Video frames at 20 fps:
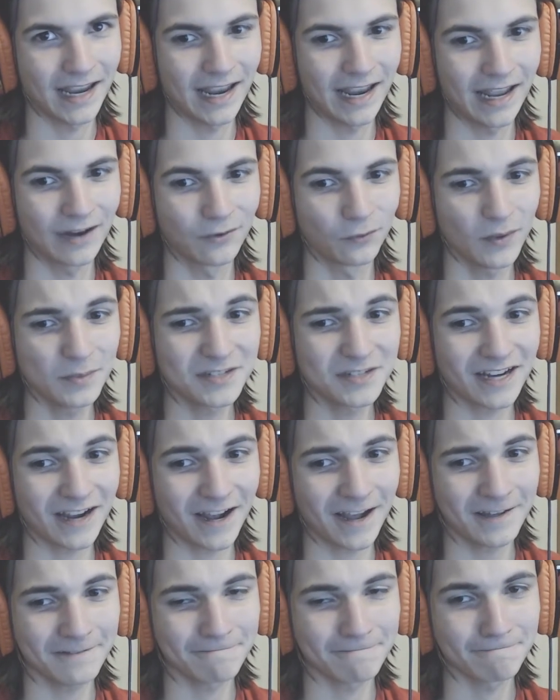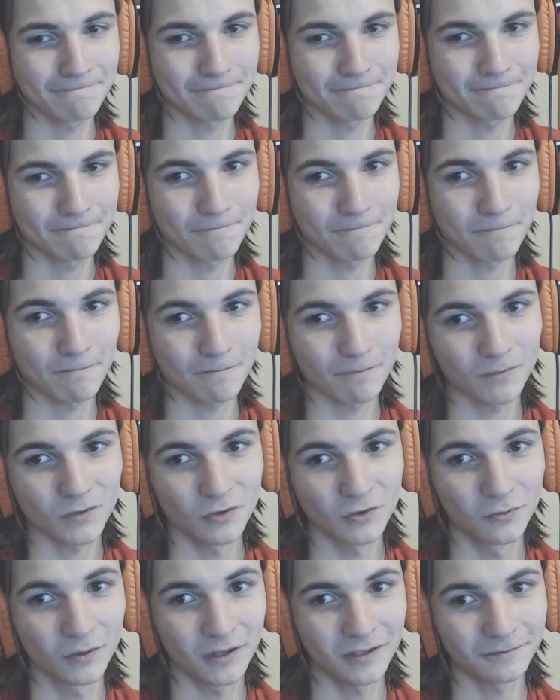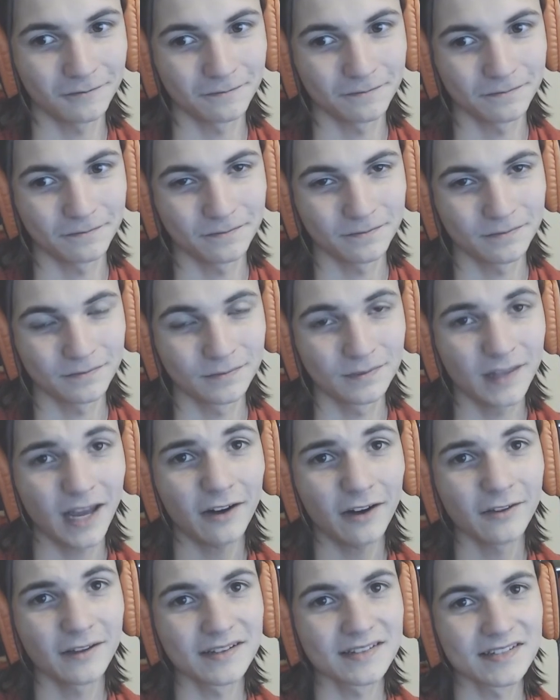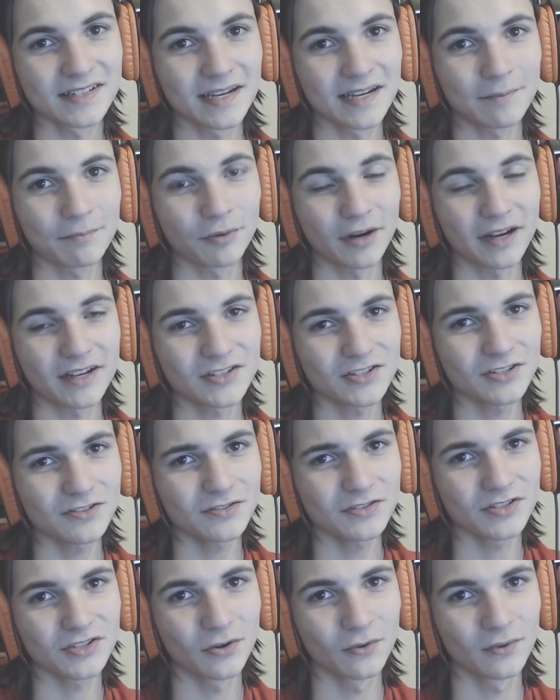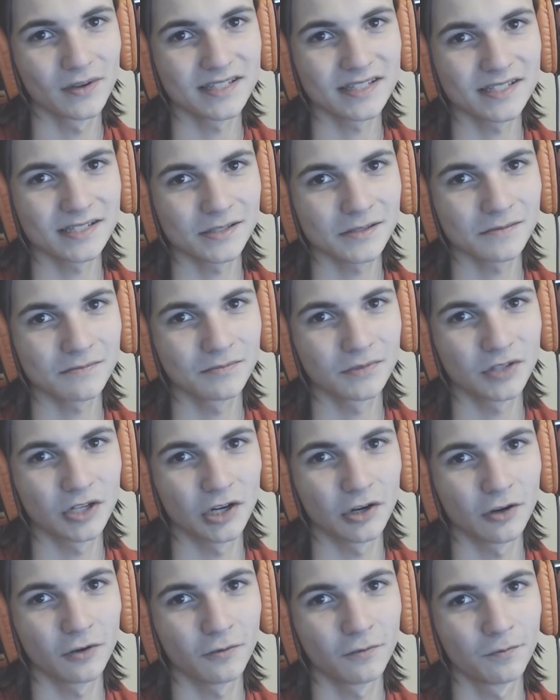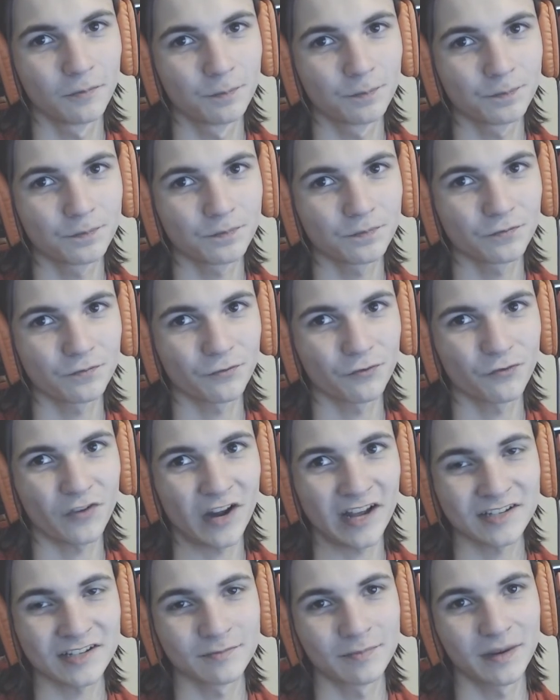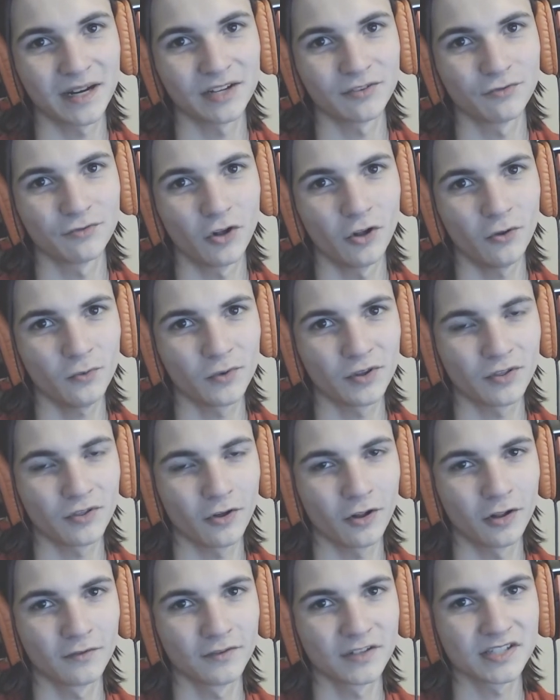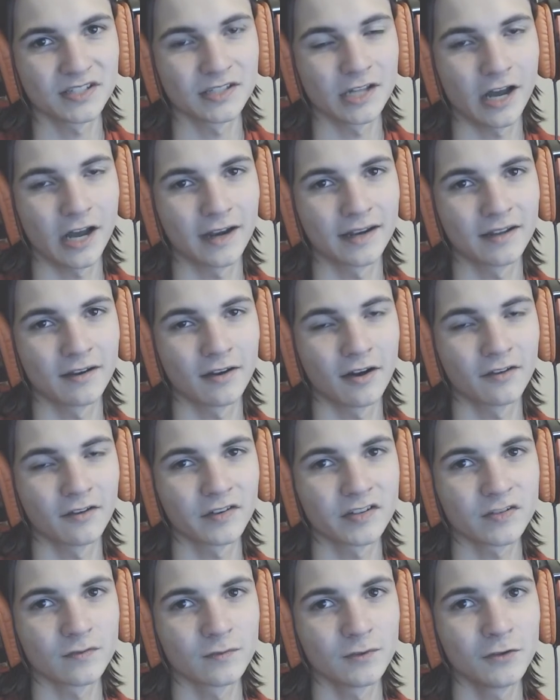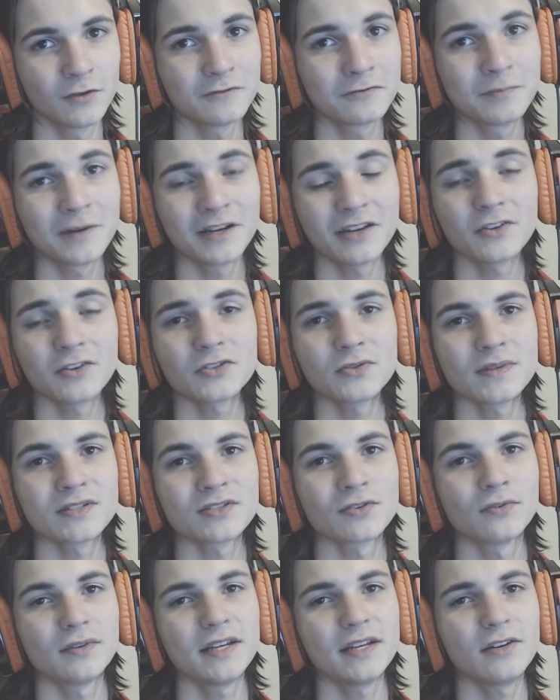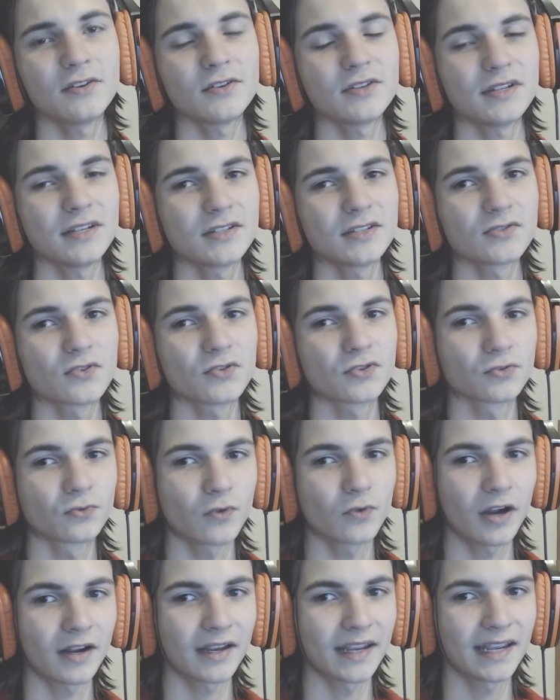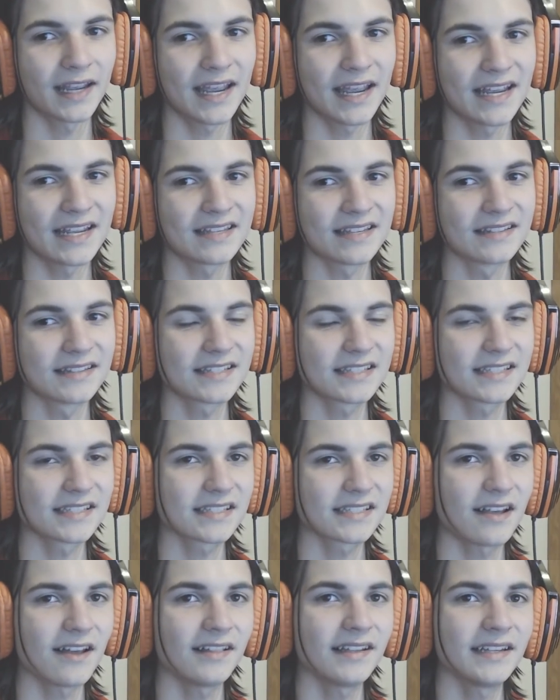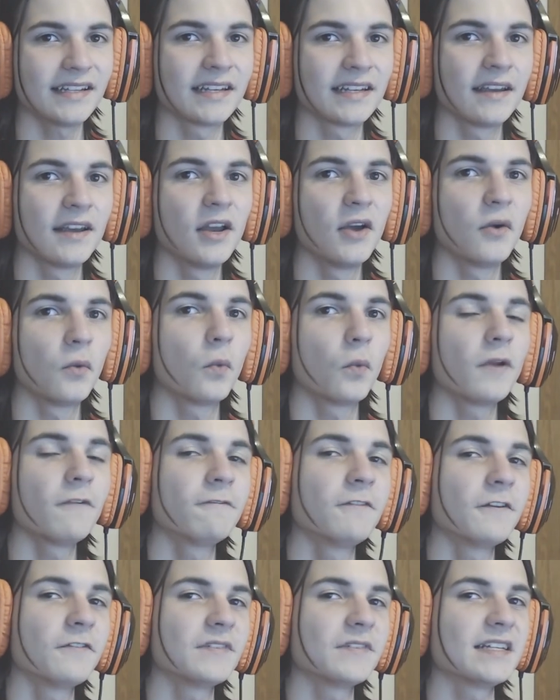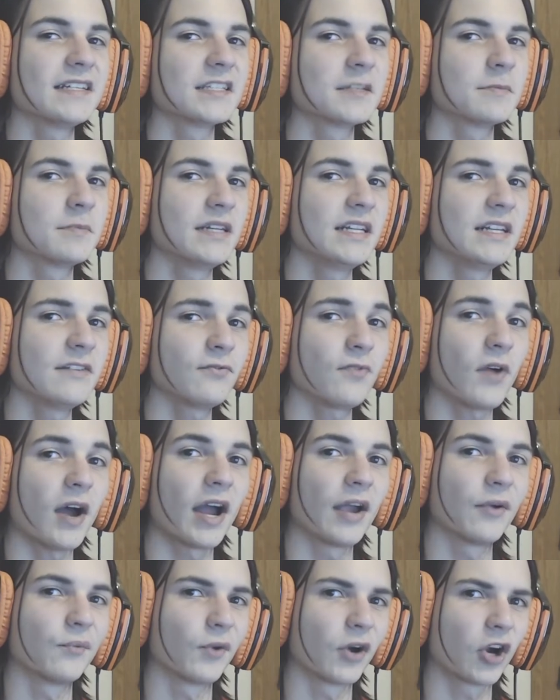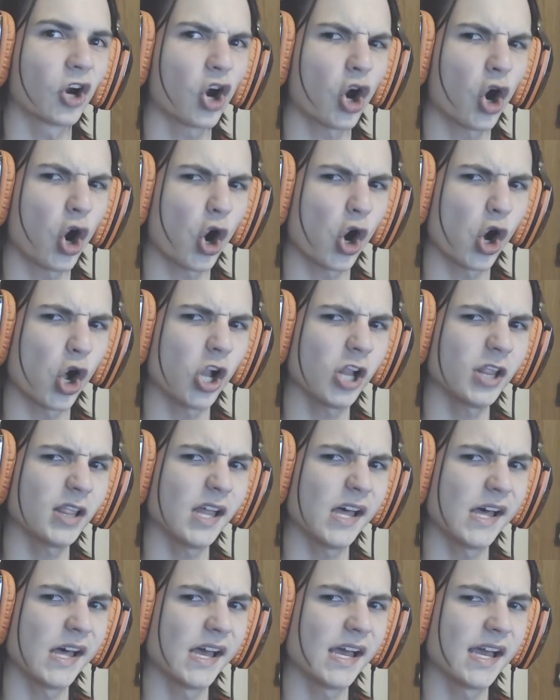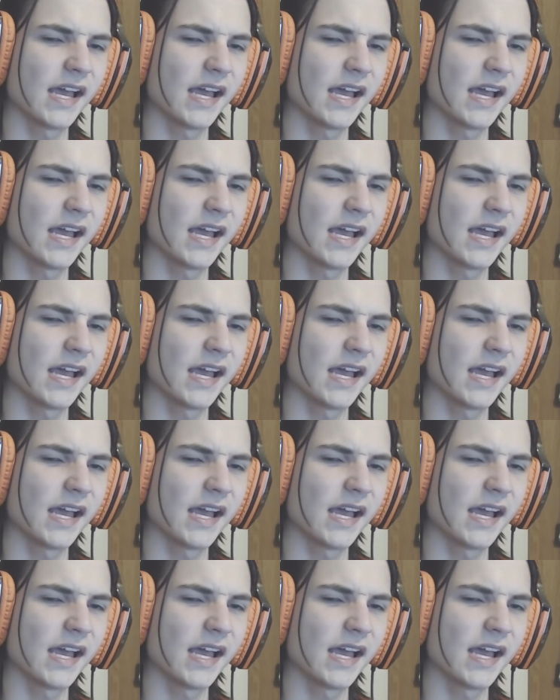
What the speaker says: And Whimsicott, well, not only does it get Prankster, so it's, you know, fast by default with all of its non-offensive moves, but it also has it is also rocking a solid 115 speed, if I recall.